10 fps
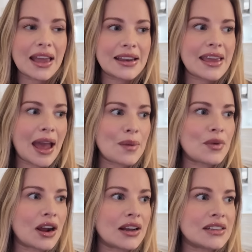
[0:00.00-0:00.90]
any
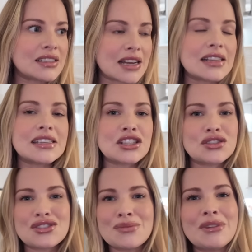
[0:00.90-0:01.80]
camera does
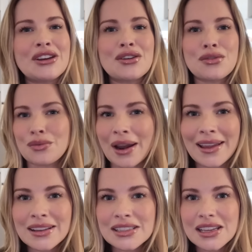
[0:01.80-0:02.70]
extremely
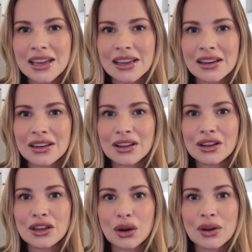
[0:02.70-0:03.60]
great in
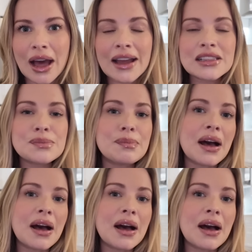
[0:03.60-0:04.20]
low light,